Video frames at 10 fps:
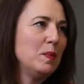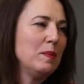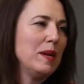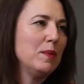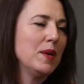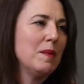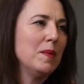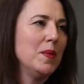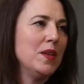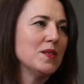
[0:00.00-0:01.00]
When people come
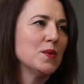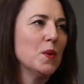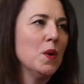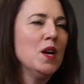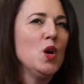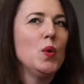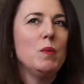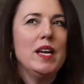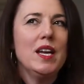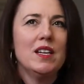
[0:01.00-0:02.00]
and they're sore, when
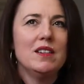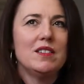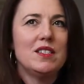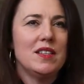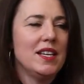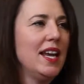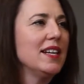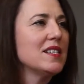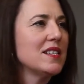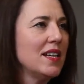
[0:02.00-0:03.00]
we're getting to the
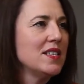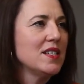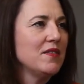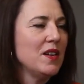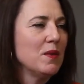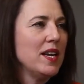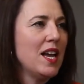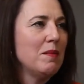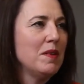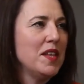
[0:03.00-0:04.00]
later stages of their
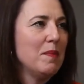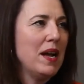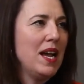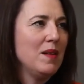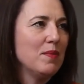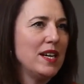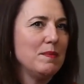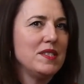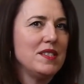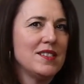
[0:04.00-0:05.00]
rehab mm-hmm. and their pain
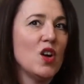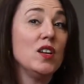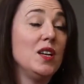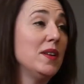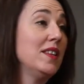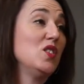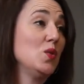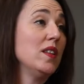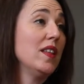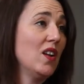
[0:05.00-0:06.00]
perhaps is only when they're
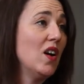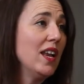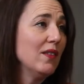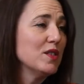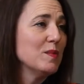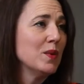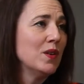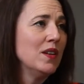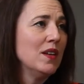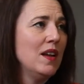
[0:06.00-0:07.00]
doing that high level
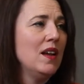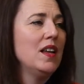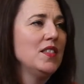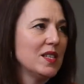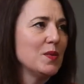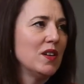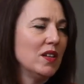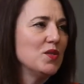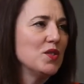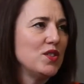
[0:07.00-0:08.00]
sport, mm-hmm. that's when
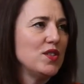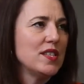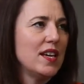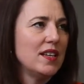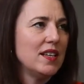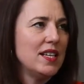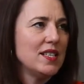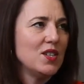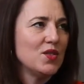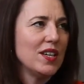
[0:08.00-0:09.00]
I'll introduce that
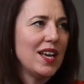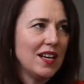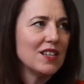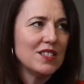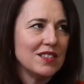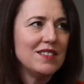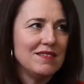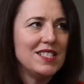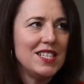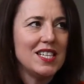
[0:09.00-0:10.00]
eccentric adduction
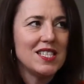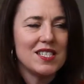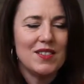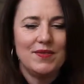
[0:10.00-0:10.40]
test.